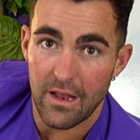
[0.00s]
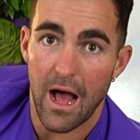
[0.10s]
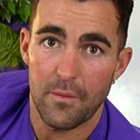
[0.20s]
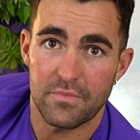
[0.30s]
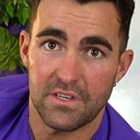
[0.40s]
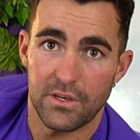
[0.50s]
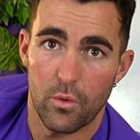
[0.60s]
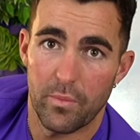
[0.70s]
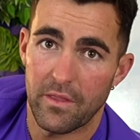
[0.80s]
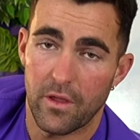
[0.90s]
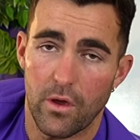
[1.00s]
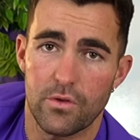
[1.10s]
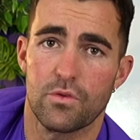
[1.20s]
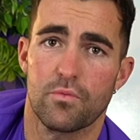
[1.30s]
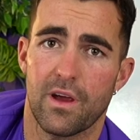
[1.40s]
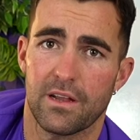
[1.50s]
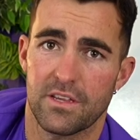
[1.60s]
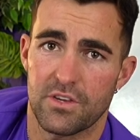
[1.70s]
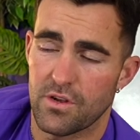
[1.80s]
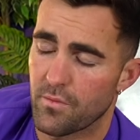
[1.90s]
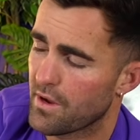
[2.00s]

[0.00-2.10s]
upskill, be the go-to practitioner,